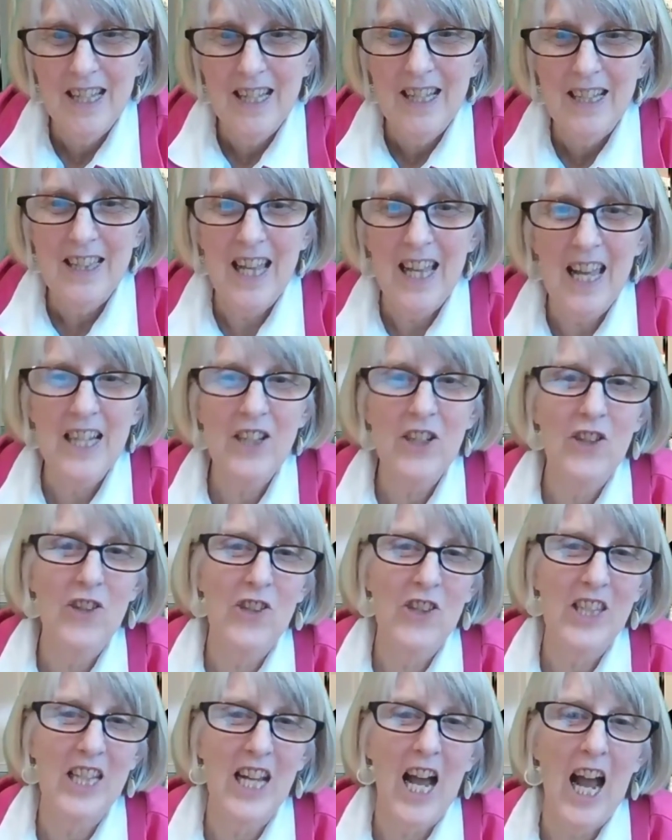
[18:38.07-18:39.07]
Thank you,
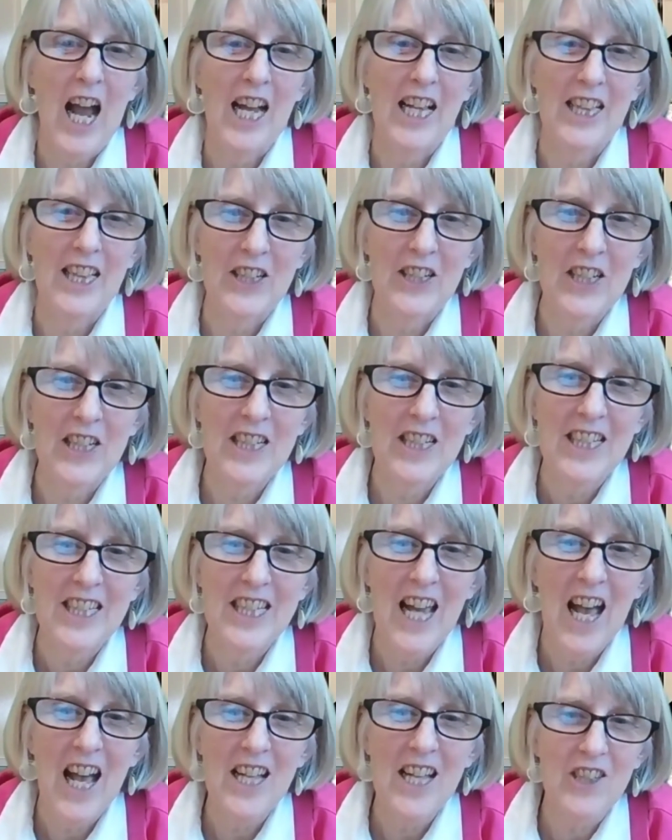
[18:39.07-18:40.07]
Skylar.
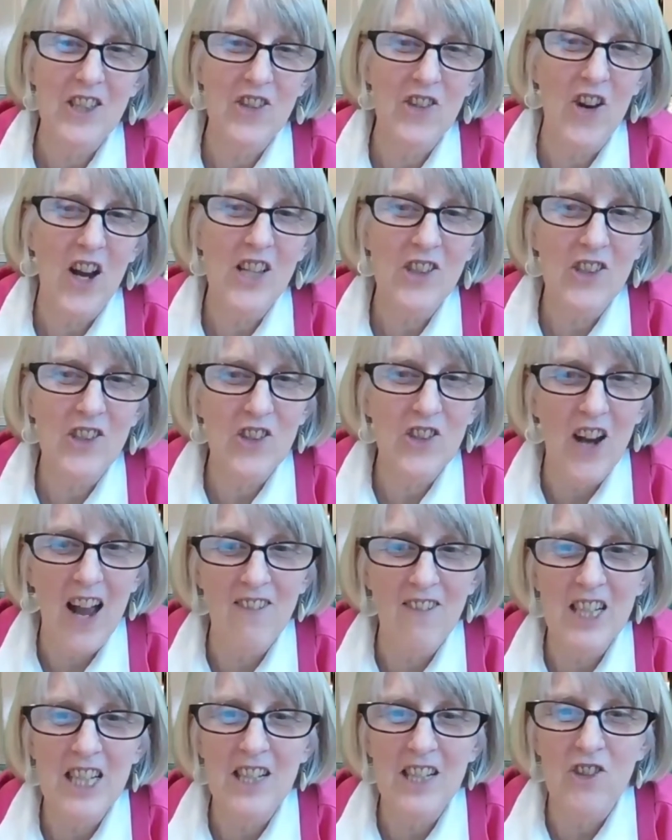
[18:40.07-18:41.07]
Yes, thrust, gravity,